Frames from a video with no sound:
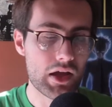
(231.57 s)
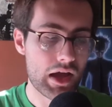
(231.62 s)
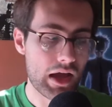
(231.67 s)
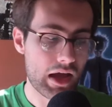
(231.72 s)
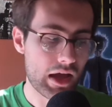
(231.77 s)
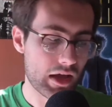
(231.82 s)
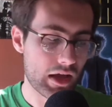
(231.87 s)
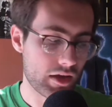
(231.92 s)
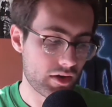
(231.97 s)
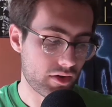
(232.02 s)

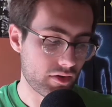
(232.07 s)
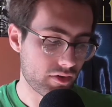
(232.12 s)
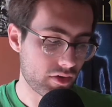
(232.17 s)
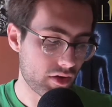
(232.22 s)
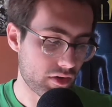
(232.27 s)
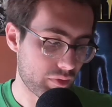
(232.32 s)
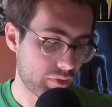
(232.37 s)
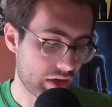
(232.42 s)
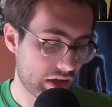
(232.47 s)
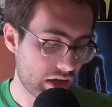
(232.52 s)
and
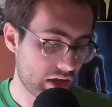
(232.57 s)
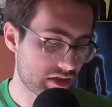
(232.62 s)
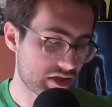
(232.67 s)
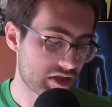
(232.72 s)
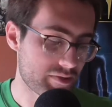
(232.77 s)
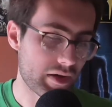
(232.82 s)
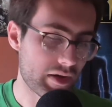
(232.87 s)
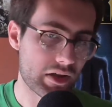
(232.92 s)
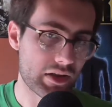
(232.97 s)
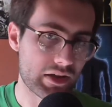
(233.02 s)
if we cast a
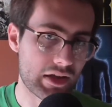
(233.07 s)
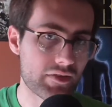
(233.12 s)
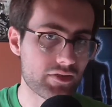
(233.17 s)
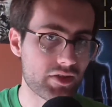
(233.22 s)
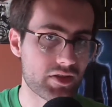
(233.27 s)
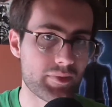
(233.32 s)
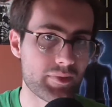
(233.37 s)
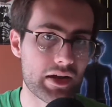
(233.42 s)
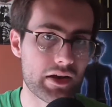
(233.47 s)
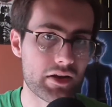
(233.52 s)
spell that gives
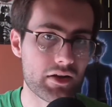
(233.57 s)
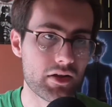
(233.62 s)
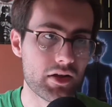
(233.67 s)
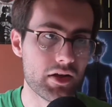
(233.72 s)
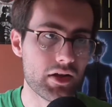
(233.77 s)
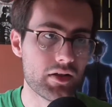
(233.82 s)
us mana,